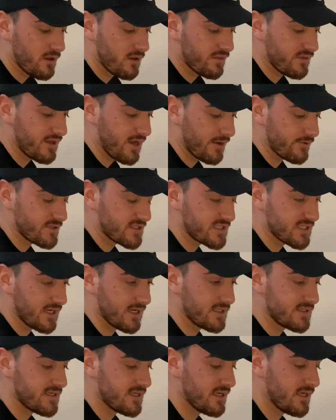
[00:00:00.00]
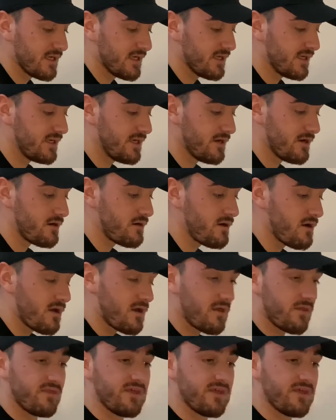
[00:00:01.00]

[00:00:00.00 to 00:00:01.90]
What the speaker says: the outside here.